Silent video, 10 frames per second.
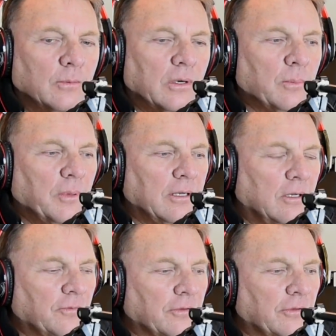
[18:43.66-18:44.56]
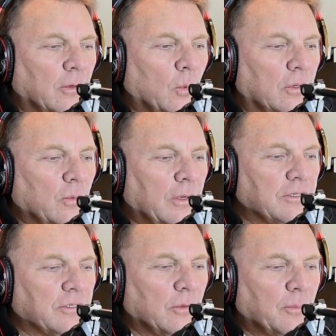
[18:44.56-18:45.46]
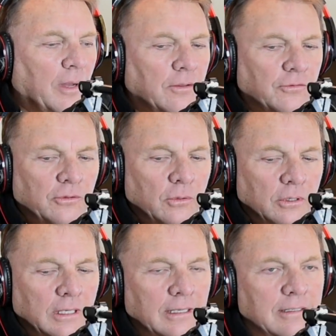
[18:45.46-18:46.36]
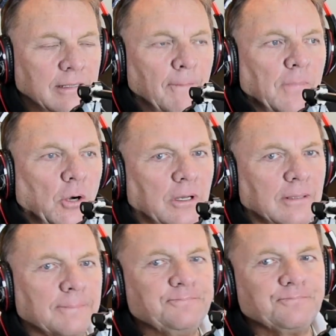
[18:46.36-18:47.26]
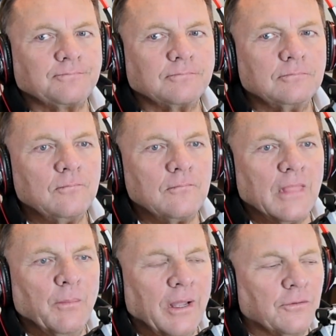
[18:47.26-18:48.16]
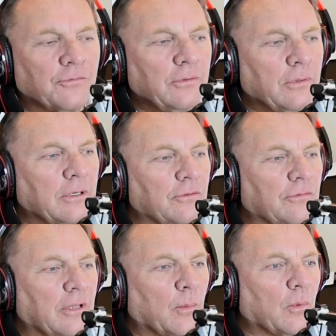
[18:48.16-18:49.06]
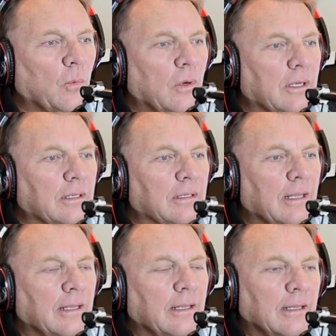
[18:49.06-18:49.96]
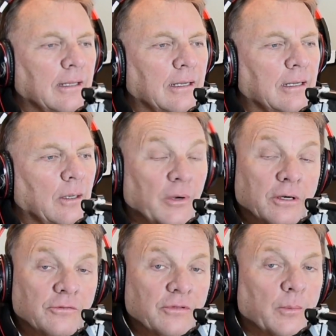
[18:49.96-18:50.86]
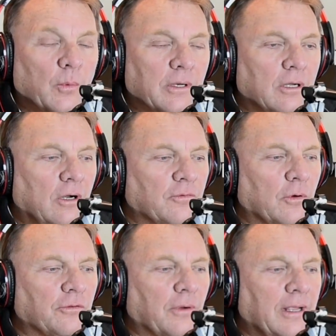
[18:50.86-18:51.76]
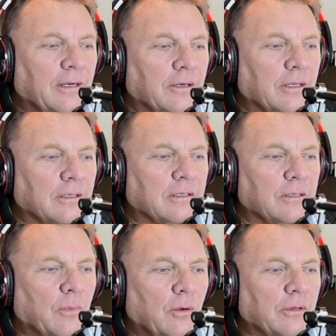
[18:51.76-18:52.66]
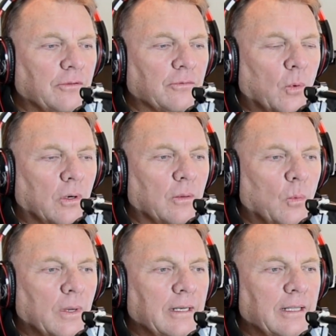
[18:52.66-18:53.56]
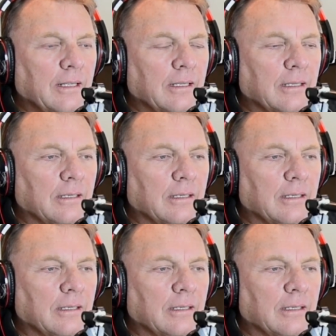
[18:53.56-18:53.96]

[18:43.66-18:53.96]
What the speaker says: Where to Play Golf is our award-winning show with Michael Stewart and Tim Bona. Michael Stewart is America's number one golf course writer, and Tim Bona is award-winning